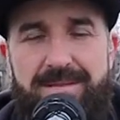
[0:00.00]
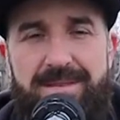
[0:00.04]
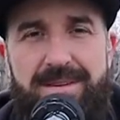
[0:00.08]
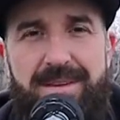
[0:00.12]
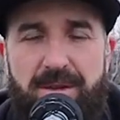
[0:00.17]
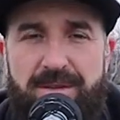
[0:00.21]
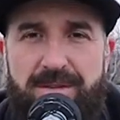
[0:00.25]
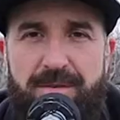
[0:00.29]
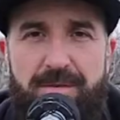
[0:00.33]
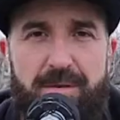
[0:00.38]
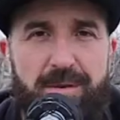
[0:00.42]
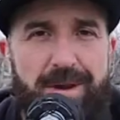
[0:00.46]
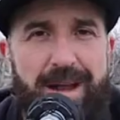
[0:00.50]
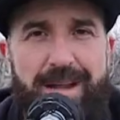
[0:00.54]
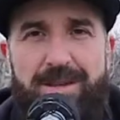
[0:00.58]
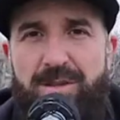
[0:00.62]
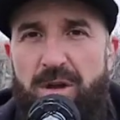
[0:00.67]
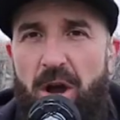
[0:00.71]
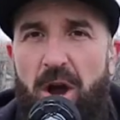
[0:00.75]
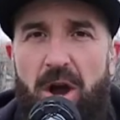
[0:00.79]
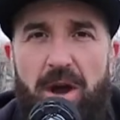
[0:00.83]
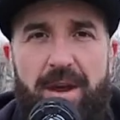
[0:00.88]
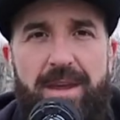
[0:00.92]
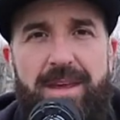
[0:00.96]
Because if you're not
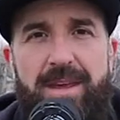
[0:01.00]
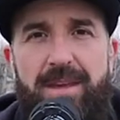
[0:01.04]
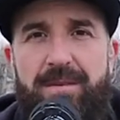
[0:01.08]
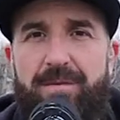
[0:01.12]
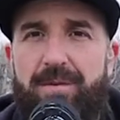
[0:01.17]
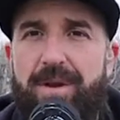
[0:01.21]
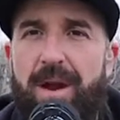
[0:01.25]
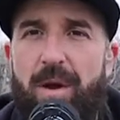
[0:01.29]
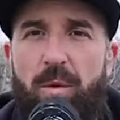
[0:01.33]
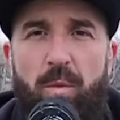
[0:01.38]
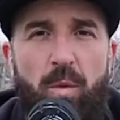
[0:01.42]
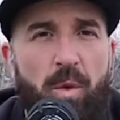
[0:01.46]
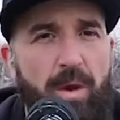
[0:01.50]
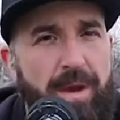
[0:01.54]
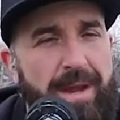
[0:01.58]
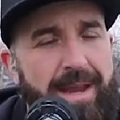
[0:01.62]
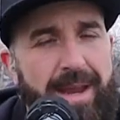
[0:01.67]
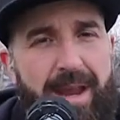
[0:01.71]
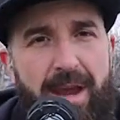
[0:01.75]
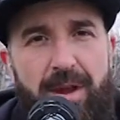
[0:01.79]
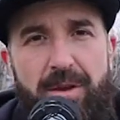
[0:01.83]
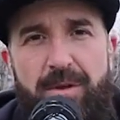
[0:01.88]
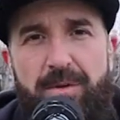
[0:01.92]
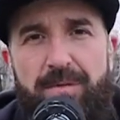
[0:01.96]
talking, if you're not
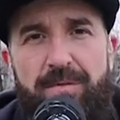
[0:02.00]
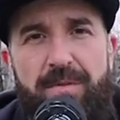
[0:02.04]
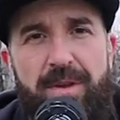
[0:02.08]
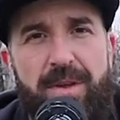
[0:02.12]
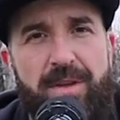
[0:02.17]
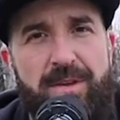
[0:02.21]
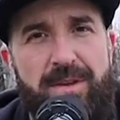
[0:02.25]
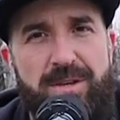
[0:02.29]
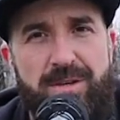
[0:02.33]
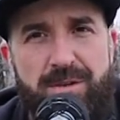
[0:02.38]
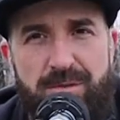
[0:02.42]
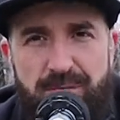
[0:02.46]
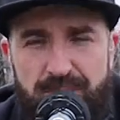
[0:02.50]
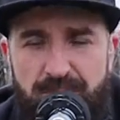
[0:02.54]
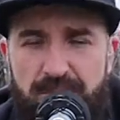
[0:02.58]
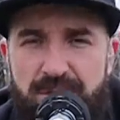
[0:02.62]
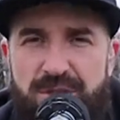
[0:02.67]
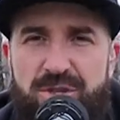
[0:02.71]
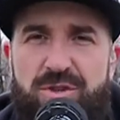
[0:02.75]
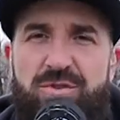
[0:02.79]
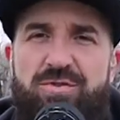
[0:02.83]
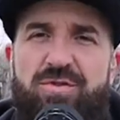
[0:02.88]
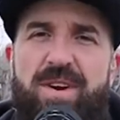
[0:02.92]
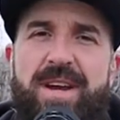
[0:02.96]
working out your feelings, your
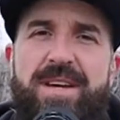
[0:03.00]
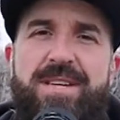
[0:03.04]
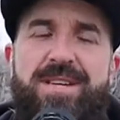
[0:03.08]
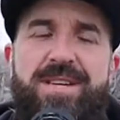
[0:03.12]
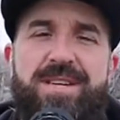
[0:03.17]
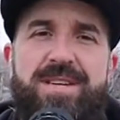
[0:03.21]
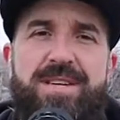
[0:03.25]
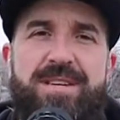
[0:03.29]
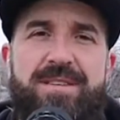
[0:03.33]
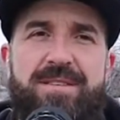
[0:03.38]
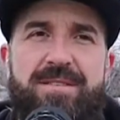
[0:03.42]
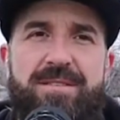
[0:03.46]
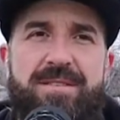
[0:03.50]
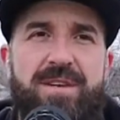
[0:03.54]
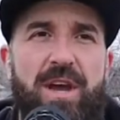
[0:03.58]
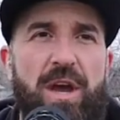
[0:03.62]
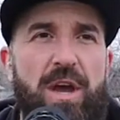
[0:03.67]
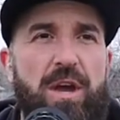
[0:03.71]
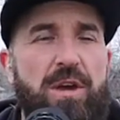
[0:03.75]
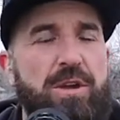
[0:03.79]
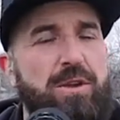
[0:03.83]
frustrations,